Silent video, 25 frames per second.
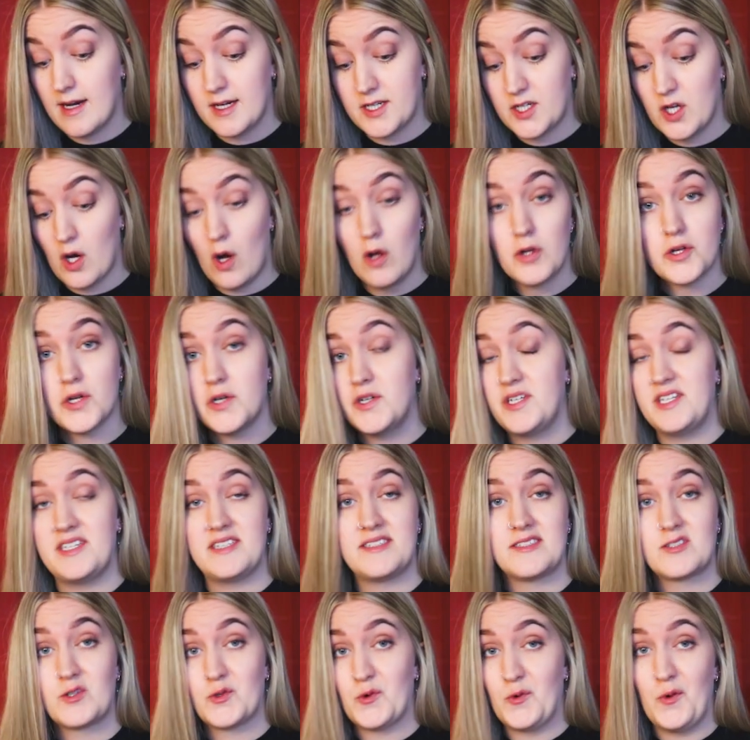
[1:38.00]
adulthood
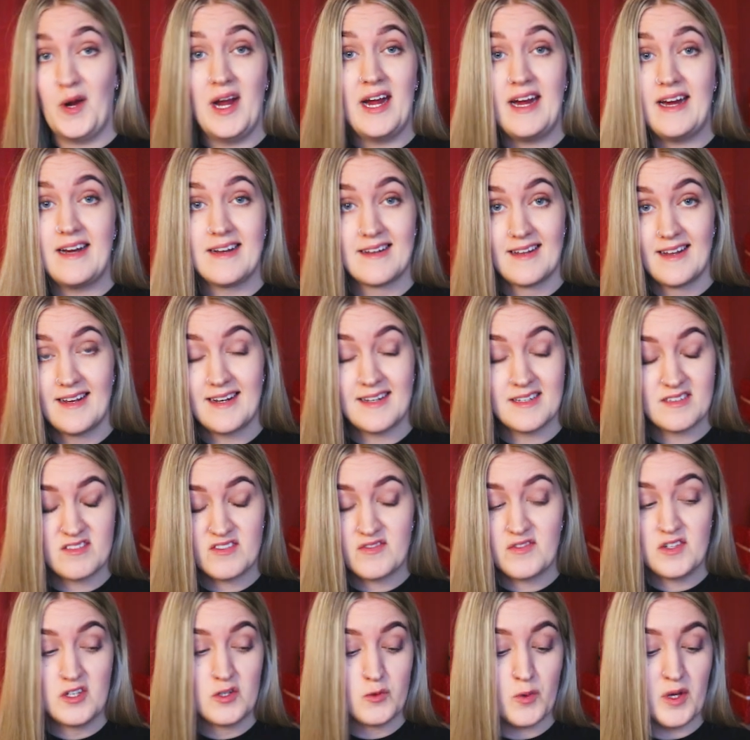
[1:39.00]
is great, like it's
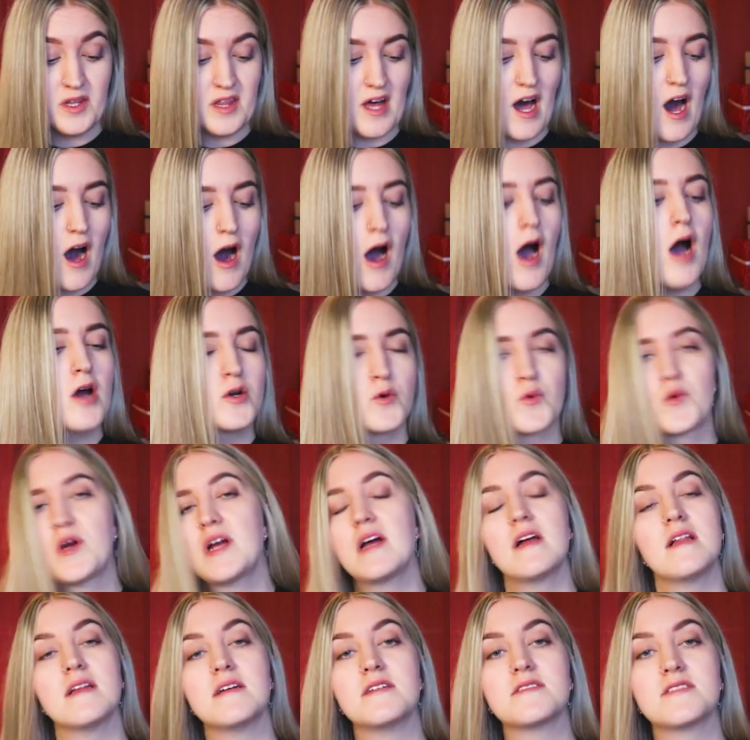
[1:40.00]
filled with hard
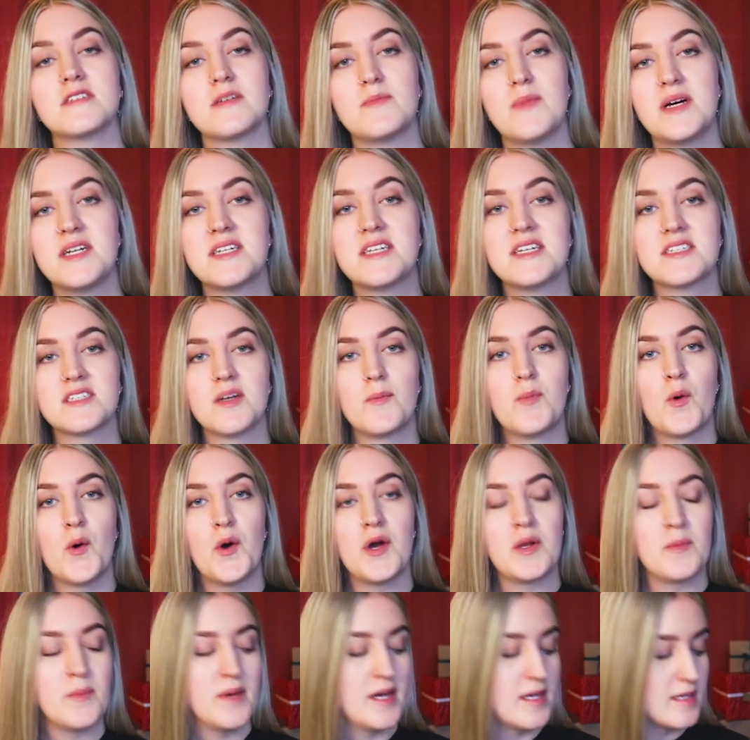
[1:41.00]
realism and
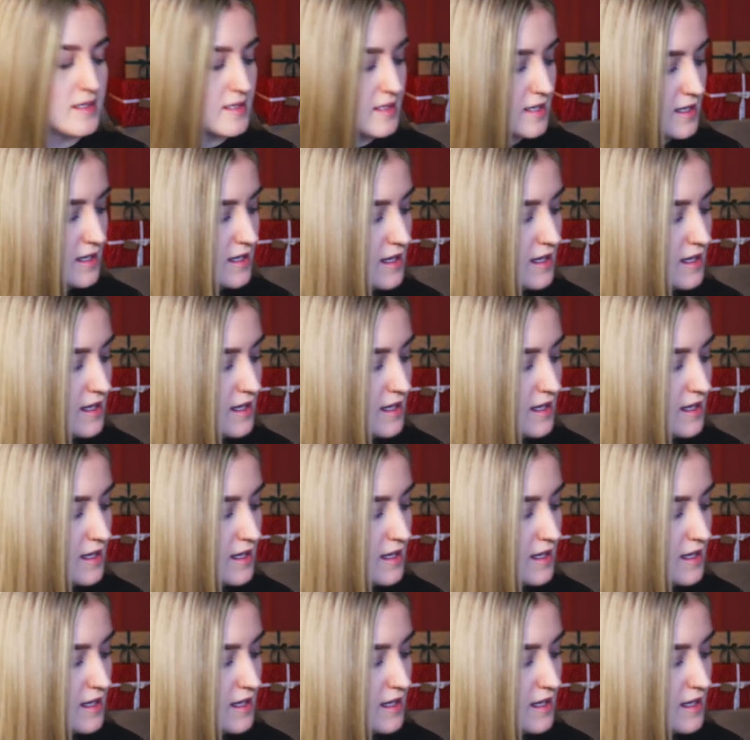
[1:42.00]
disappointment,